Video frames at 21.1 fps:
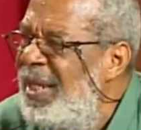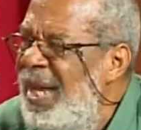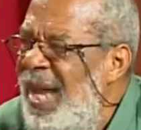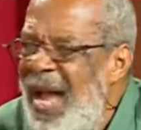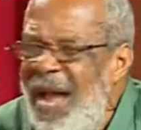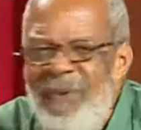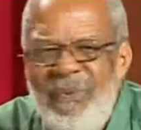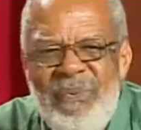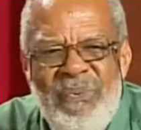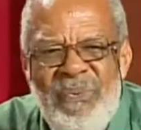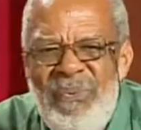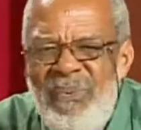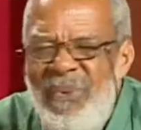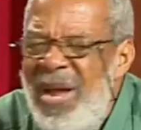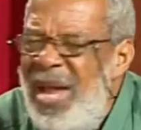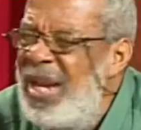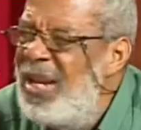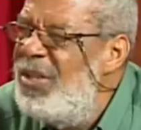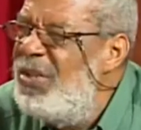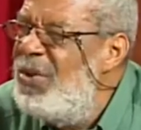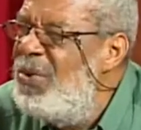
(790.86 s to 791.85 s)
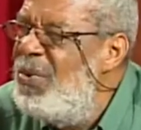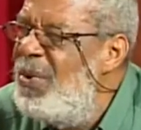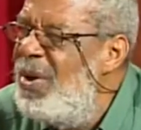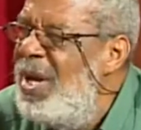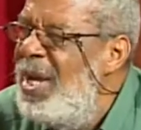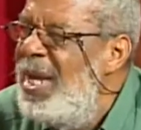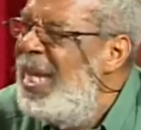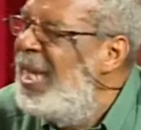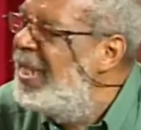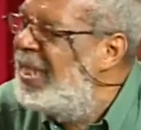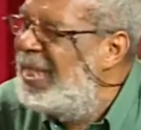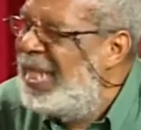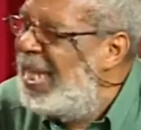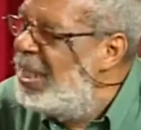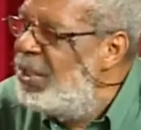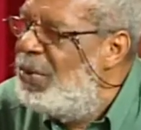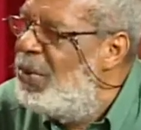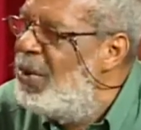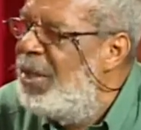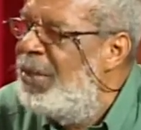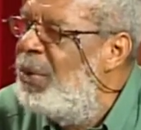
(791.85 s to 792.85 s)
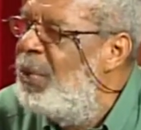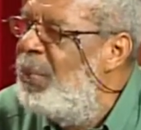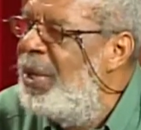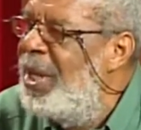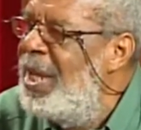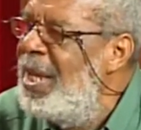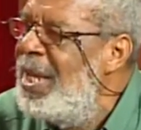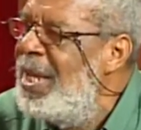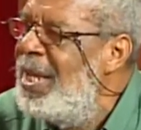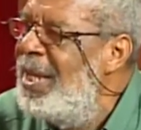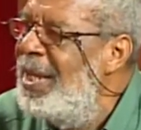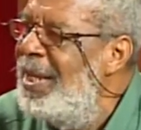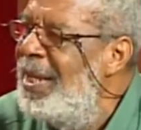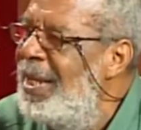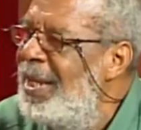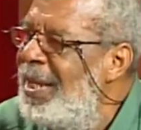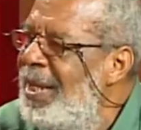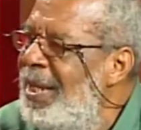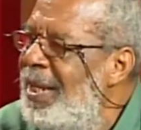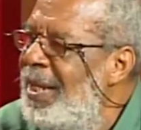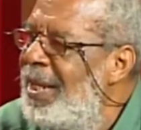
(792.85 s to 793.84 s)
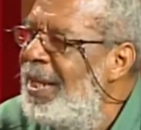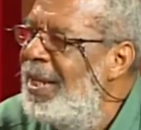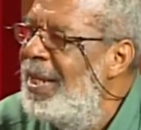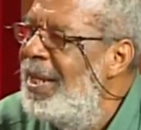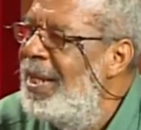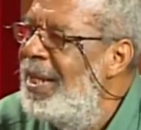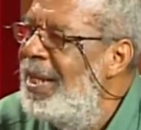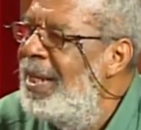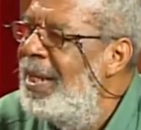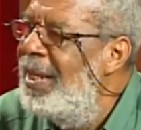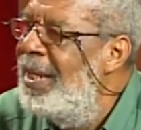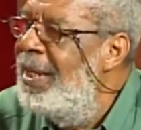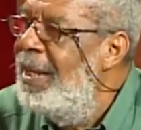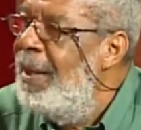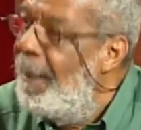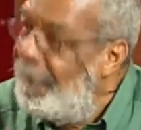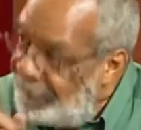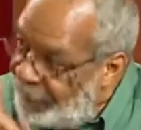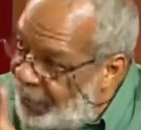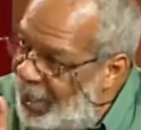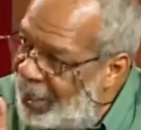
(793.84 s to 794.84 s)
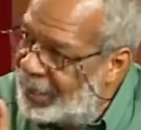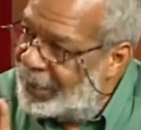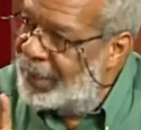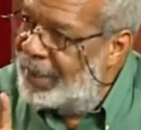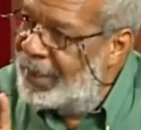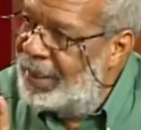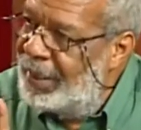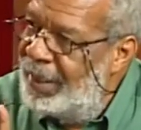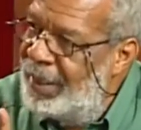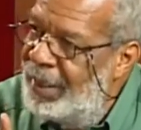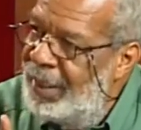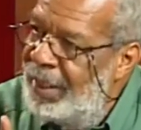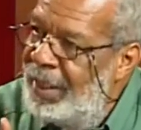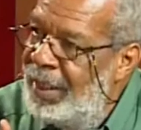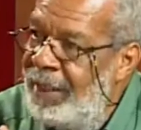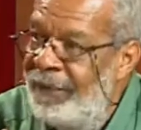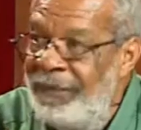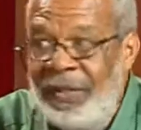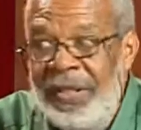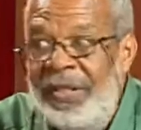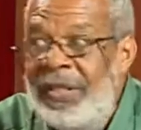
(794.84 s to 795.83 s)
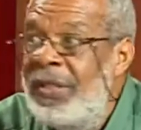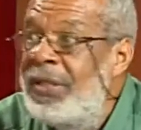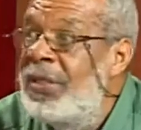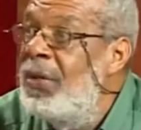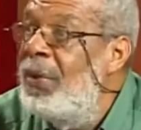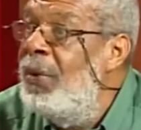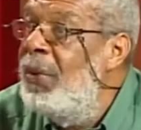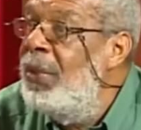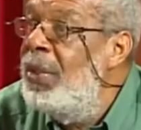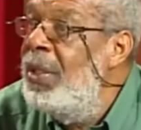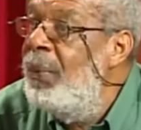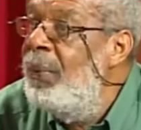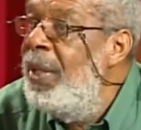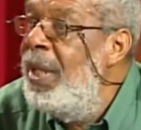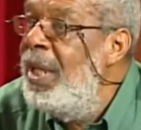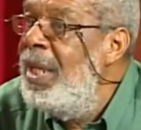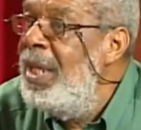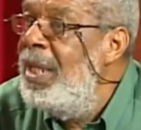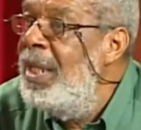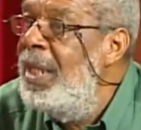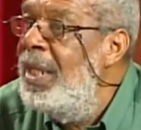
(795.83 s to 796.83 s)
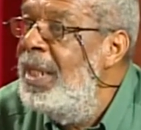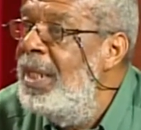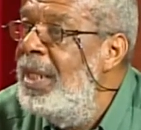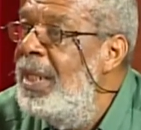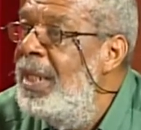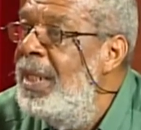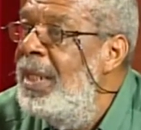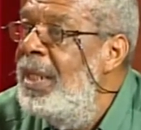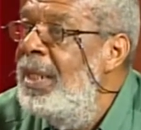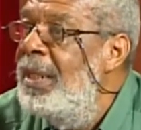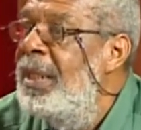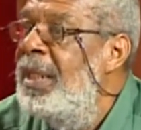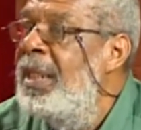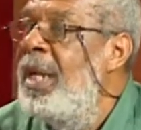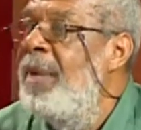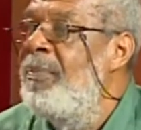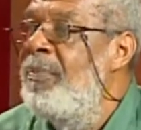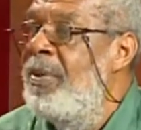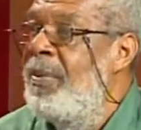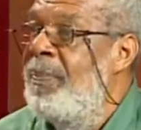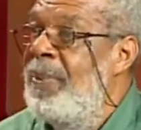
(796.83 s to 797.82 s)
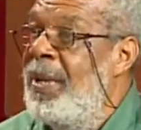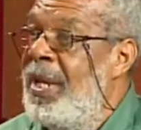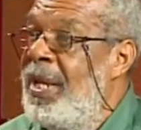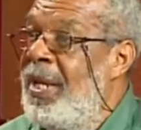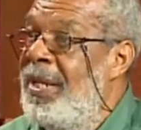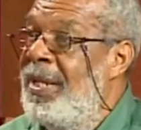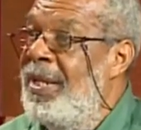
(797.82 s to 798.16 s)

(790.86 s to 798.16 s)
I really don't want, is there no other way? But if this is the only way, then I'm prepared.